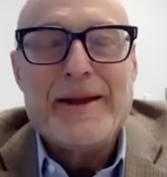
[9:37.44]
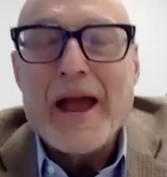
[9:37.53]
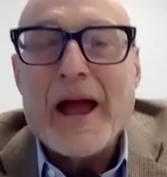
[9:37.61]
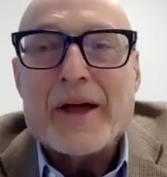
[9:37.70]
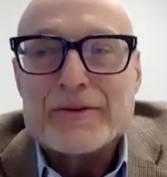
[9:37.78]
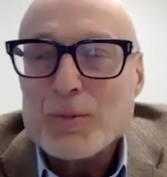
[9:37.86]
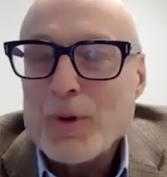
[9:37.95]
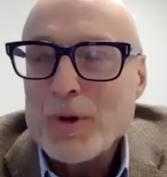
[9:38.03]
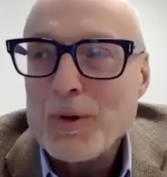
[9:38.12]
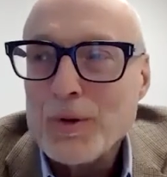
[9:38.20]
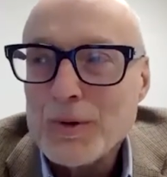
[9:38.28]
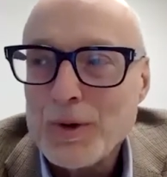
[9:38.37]
Yes.
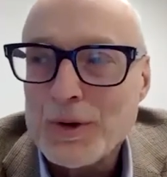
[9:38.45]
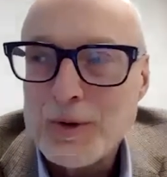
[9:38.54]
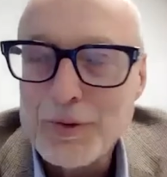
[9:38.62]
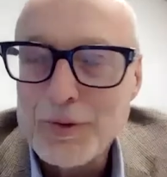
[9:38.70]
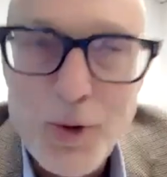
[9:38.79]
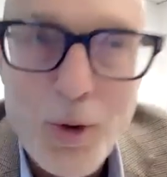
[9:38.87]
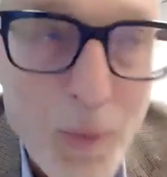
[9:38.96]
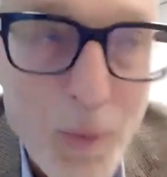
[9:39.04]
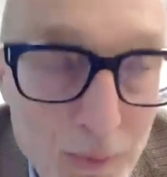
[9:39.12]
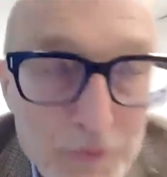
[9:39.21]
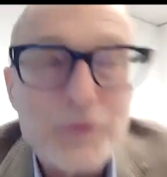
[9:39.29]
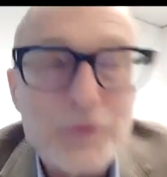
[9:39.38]
Well, look, so,
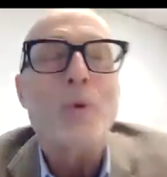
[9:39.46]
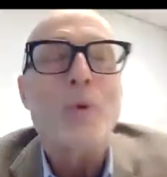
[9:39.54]
so